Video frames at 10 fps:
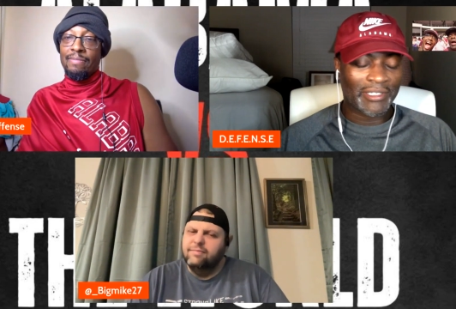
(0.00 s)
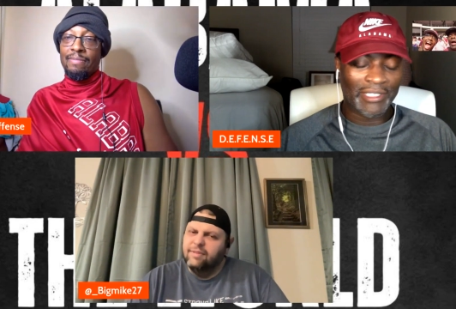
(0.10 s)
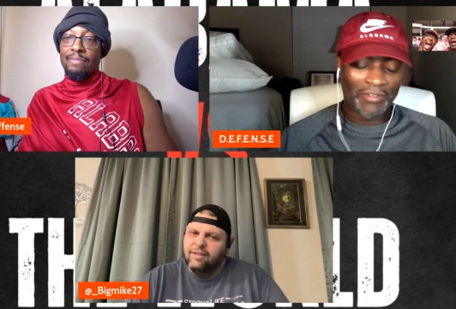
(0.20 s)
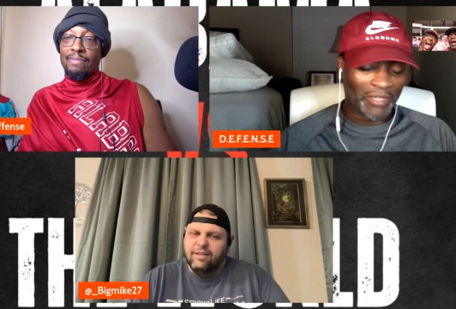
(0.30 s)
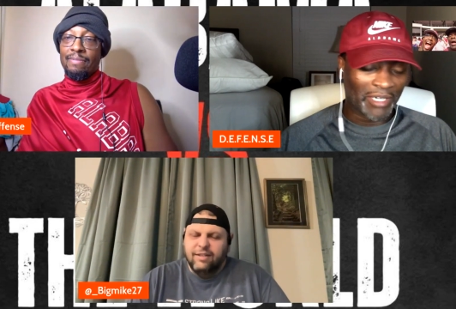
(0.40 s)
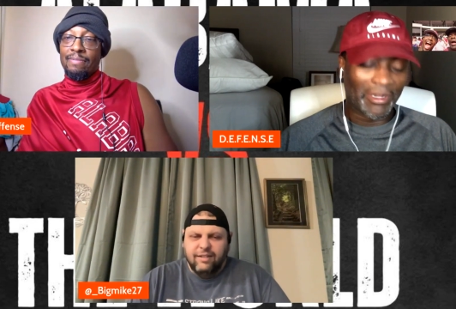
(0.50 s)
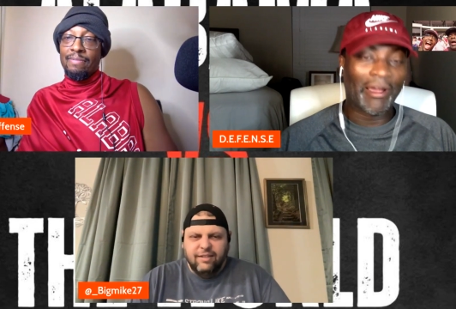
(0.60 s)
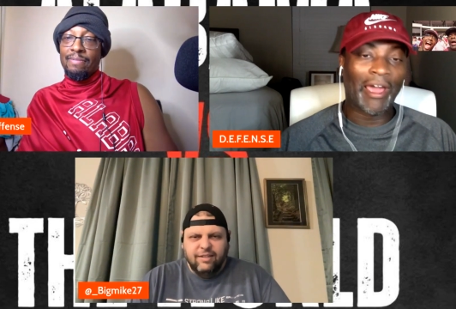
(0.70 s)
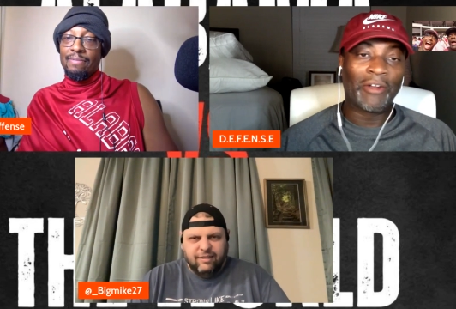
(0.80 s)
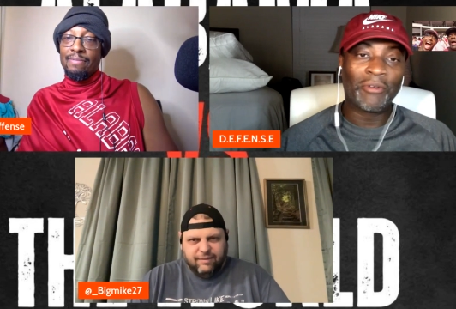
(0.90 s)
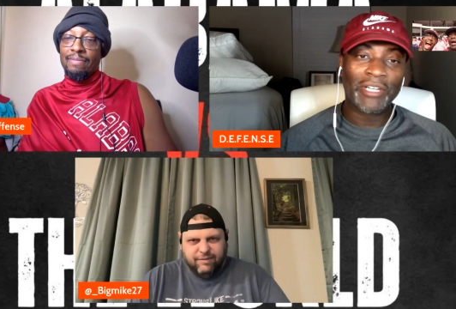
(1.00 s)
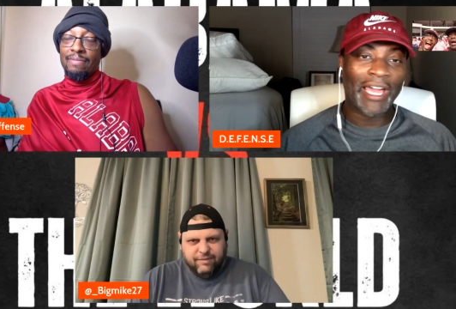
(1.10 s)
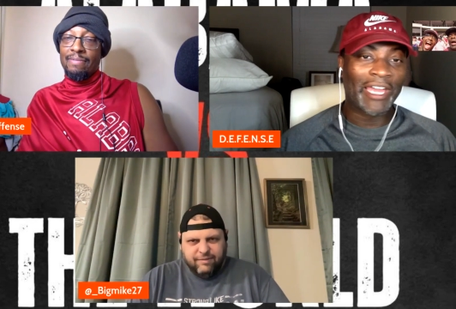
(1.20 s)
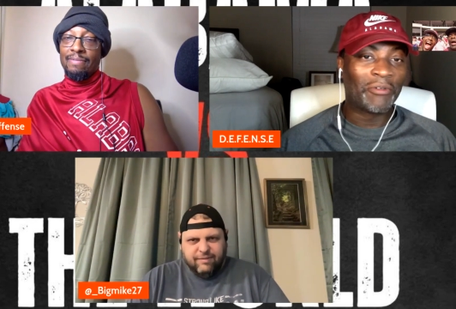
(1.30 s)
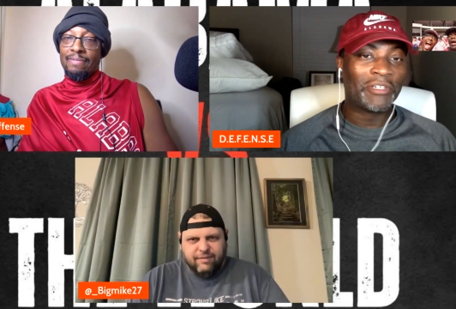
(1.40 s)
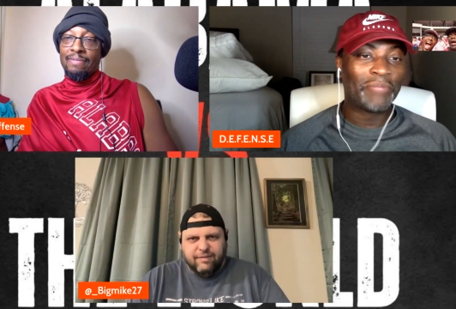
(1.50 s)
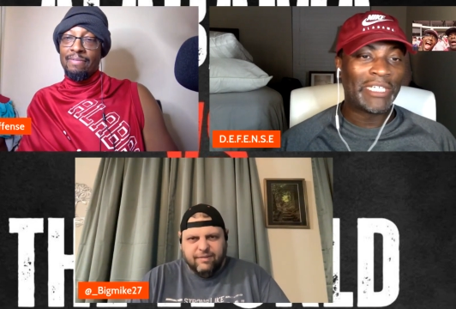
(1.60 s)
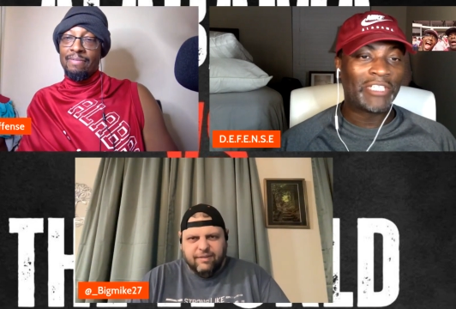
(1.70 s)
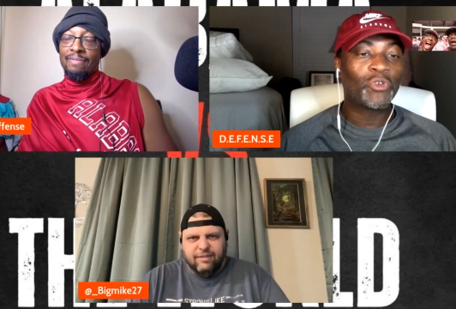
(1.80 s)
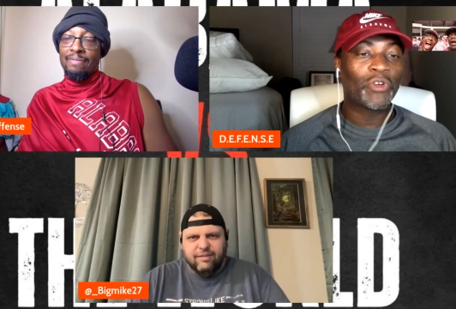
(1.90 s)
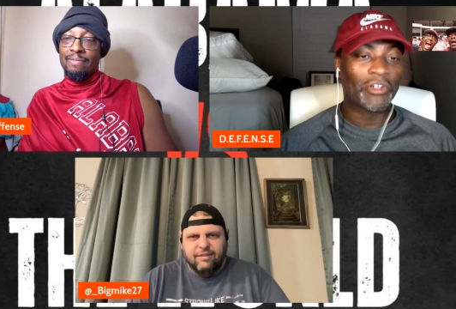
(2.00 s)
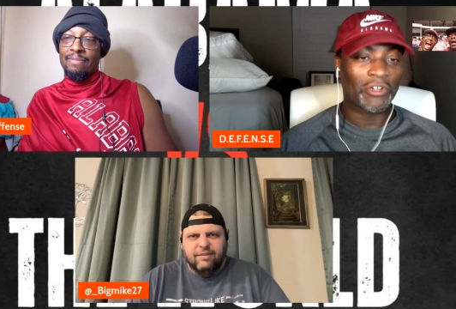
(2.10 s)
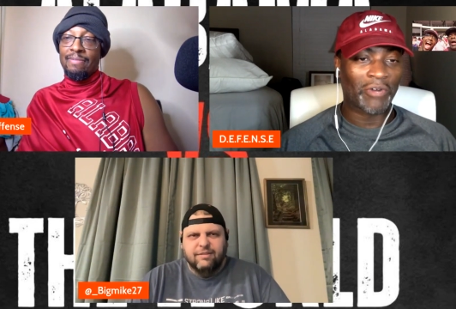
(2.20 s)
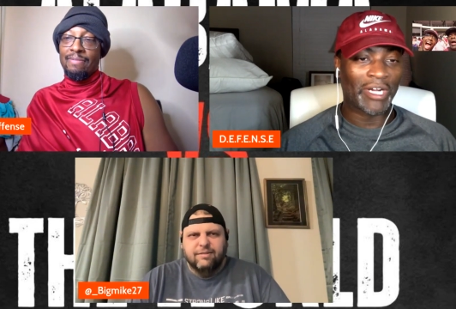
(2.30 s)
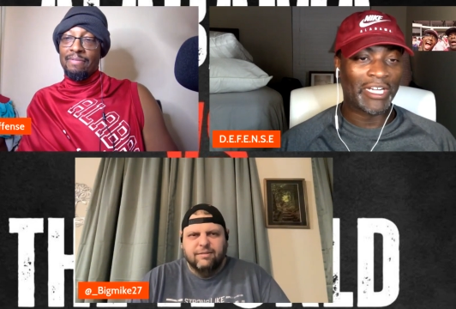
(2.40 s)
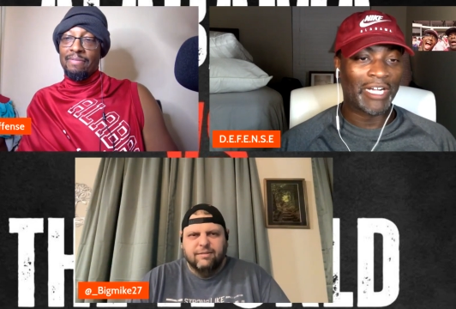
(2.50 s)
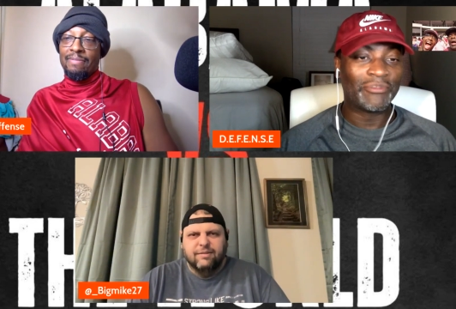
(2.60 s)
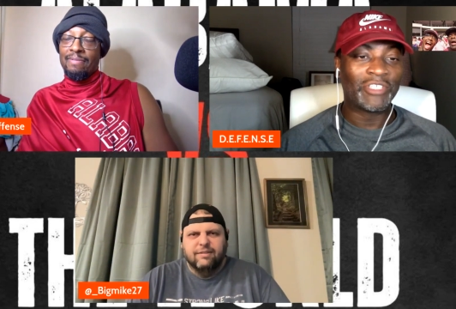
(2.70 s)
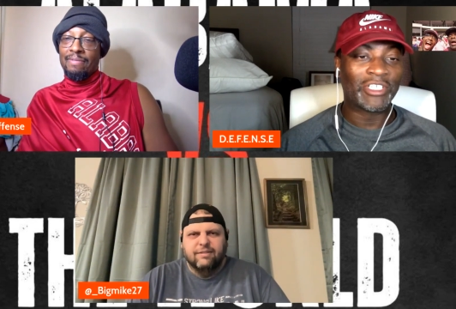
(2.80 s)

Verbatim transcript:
Speaker 1: never, never. I don't want to. I don't want to be too critical right now. just